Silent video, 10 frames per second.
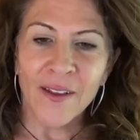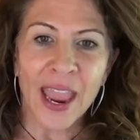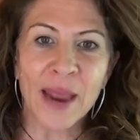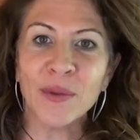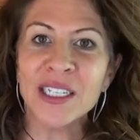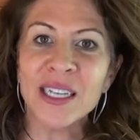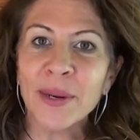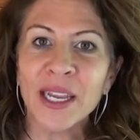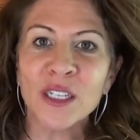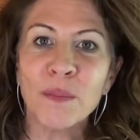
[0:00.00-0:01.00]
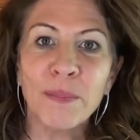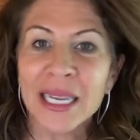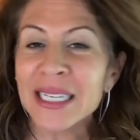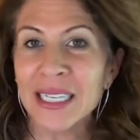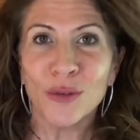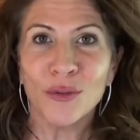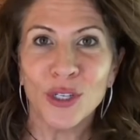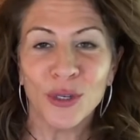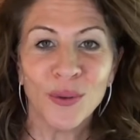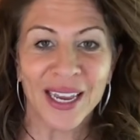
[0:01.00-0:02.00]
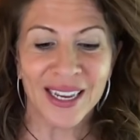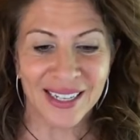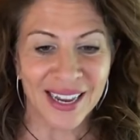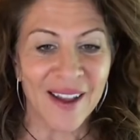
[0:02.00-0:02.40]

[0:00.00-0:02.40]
And when somebody else beats you to it,